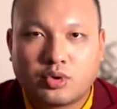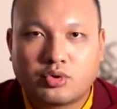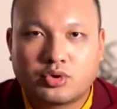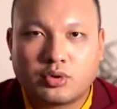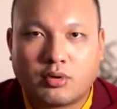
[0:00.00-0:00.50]

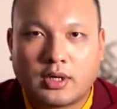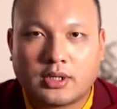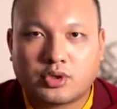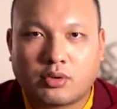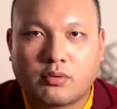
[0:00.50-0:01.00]

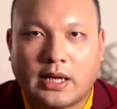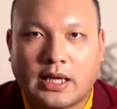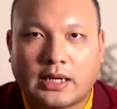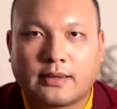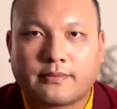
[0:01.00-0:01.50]
Bodhisattva in
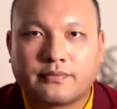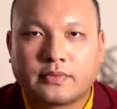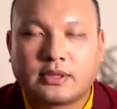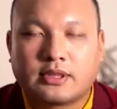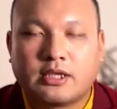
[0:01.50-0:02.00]
my last
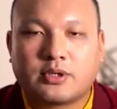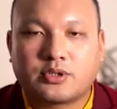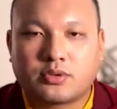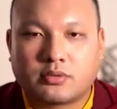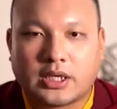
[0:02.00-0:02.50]
lifetime,
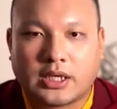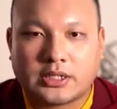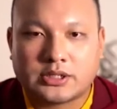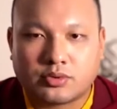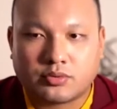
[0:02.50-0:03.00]
but don't
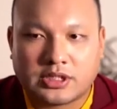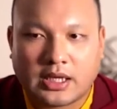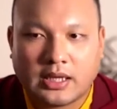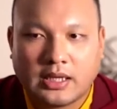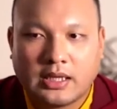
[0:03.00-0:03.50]
tell anyone
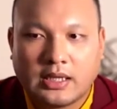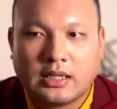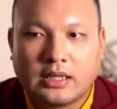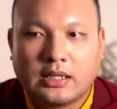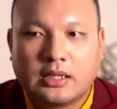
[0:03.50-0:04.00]
else
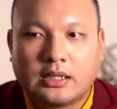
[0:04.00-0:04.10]
because they